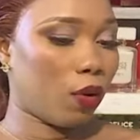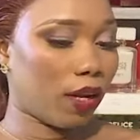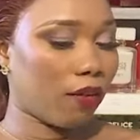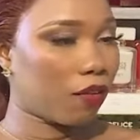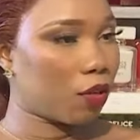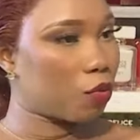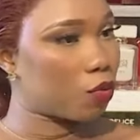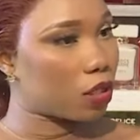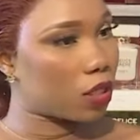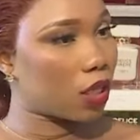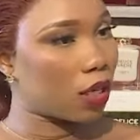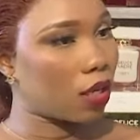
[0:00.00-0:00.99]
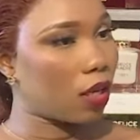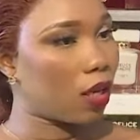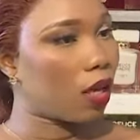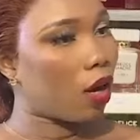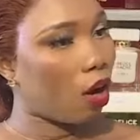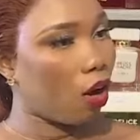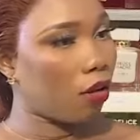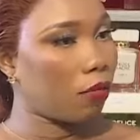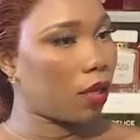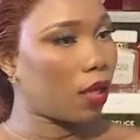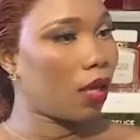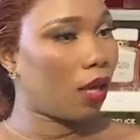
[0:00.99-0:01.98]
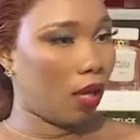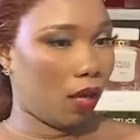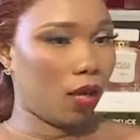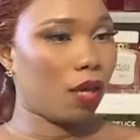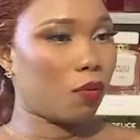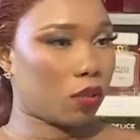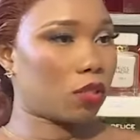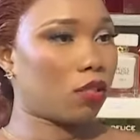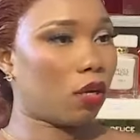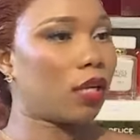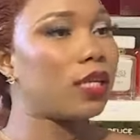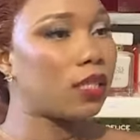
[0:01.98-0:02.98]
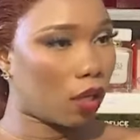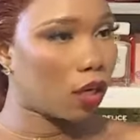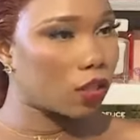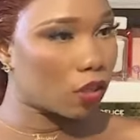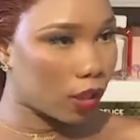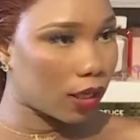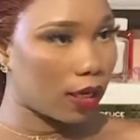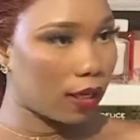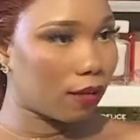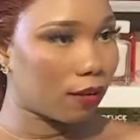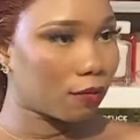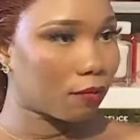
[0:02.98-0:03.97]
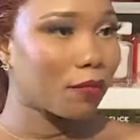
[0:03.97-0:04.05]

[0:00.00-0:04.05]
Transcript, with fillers: Whatever you see on me it was done intentionally,